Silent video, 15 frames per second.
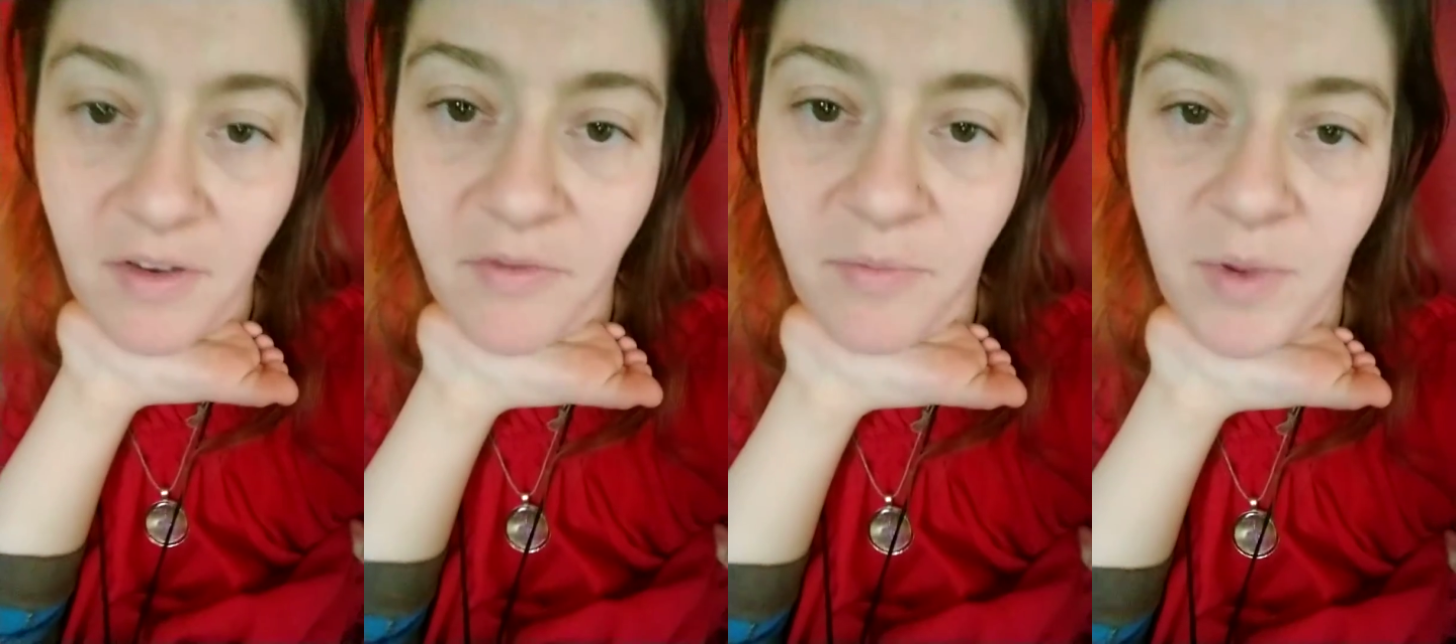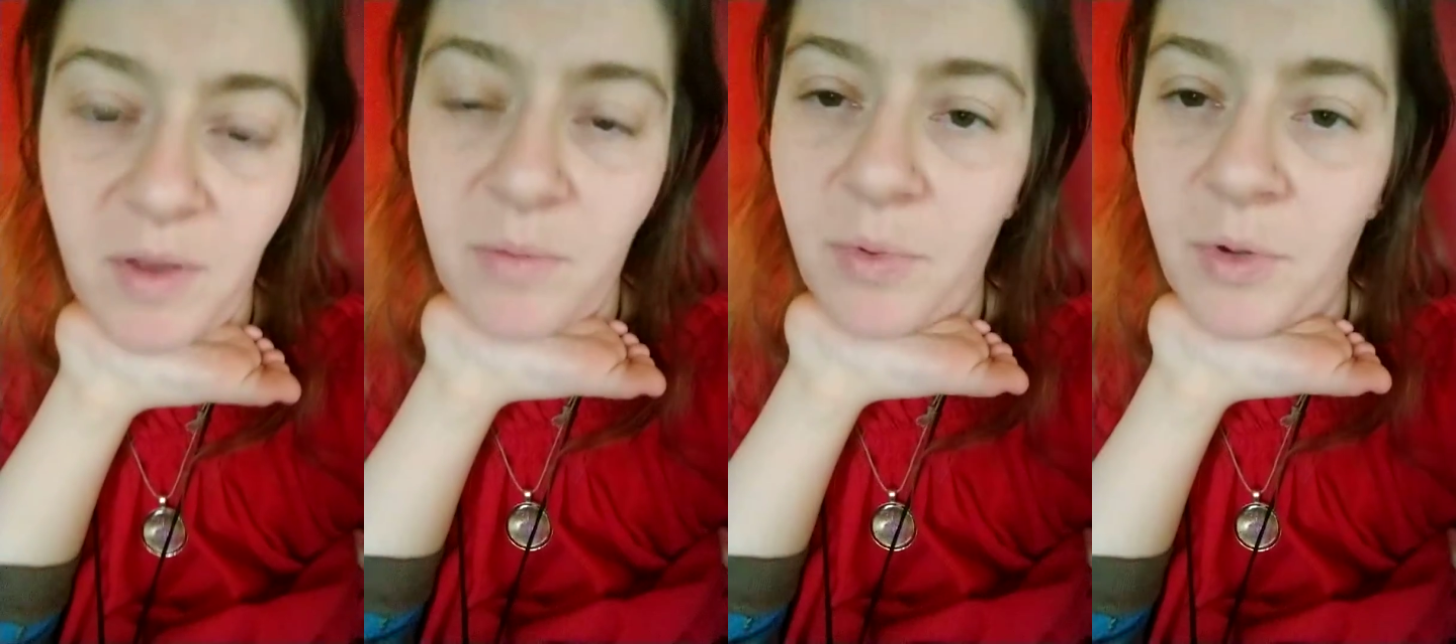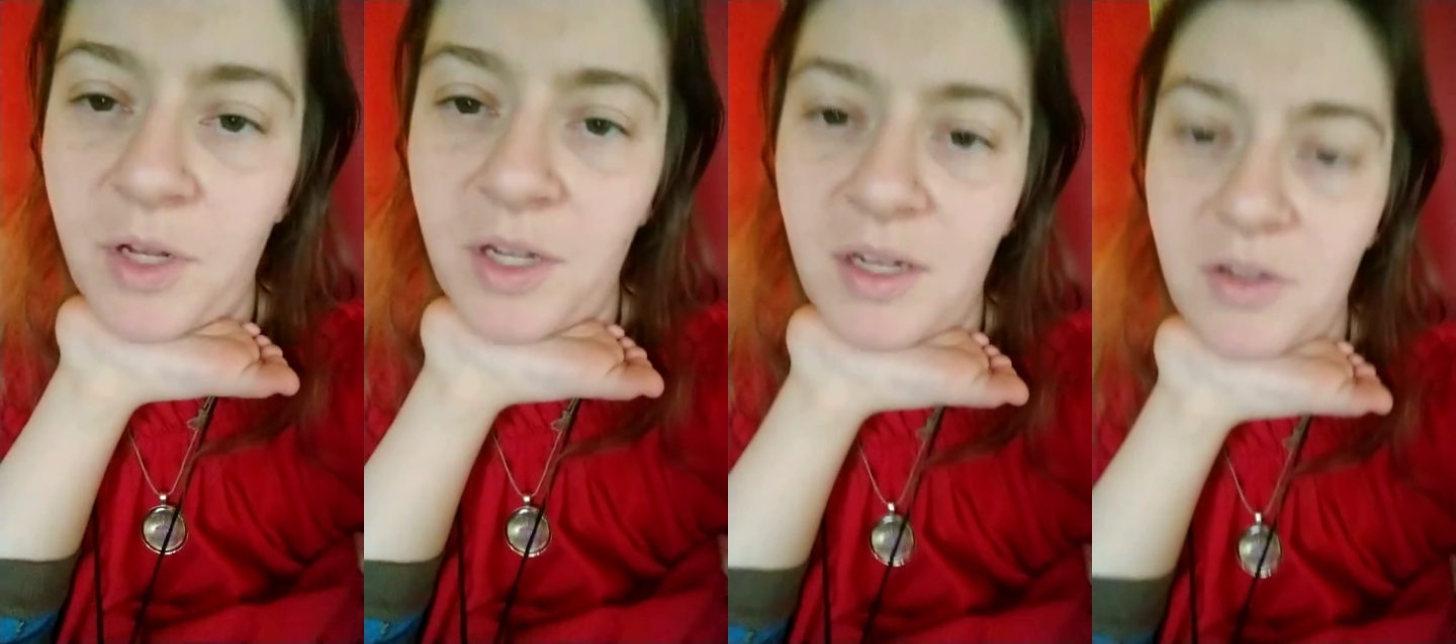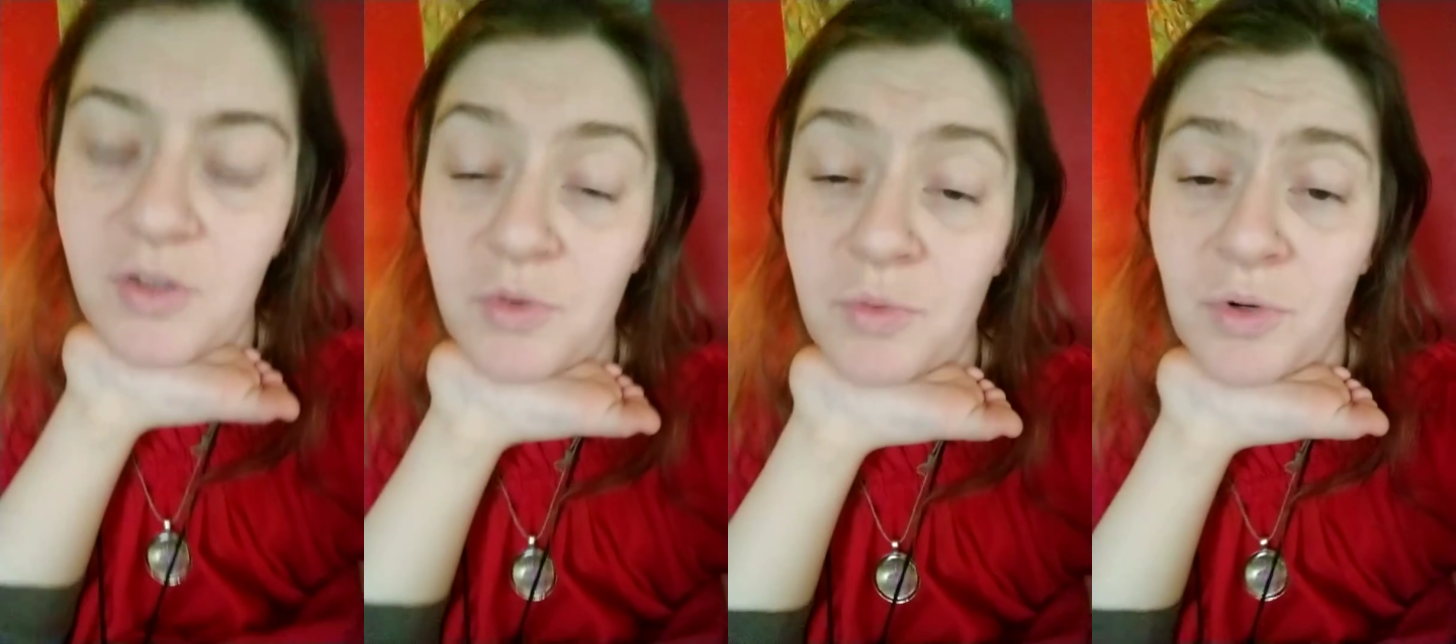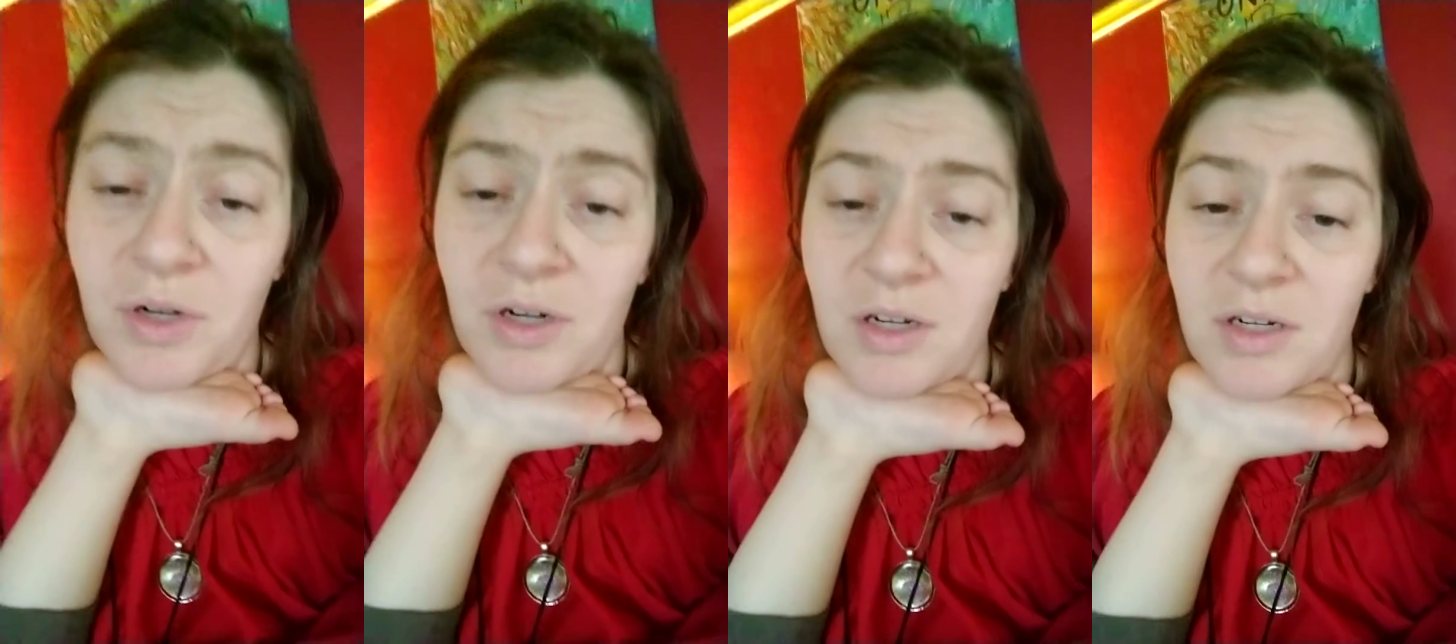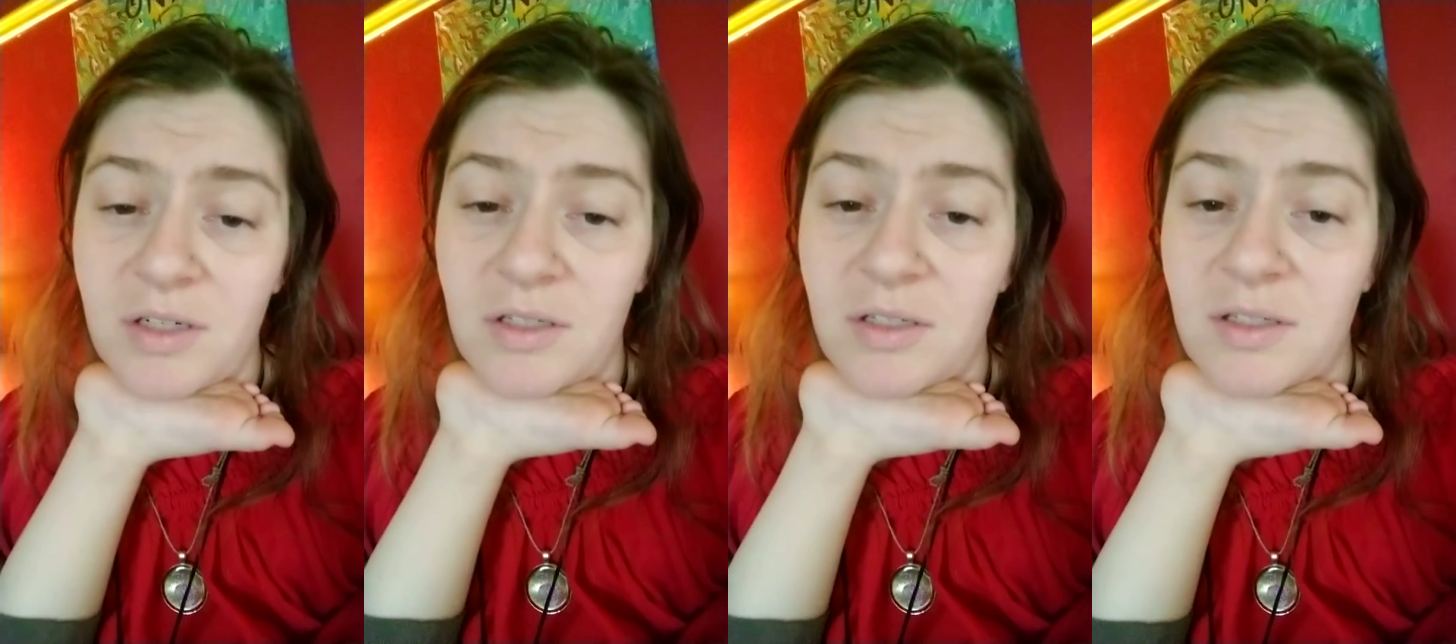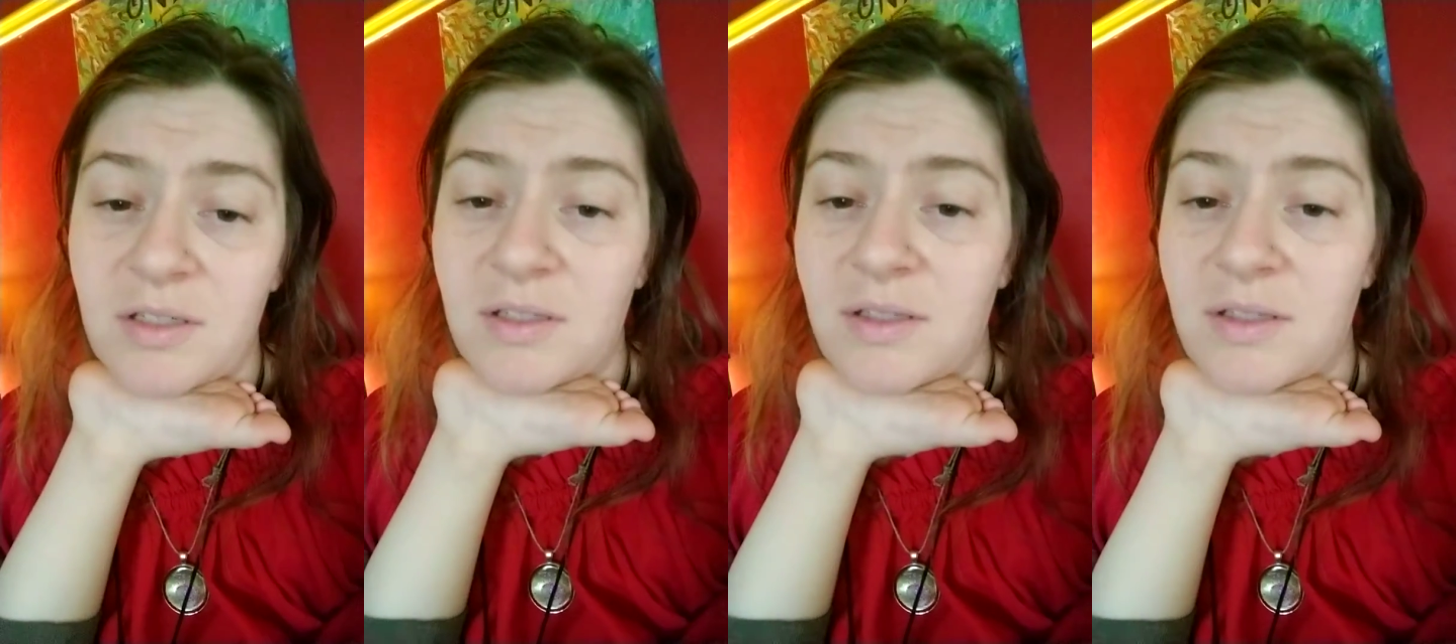I've been putting into words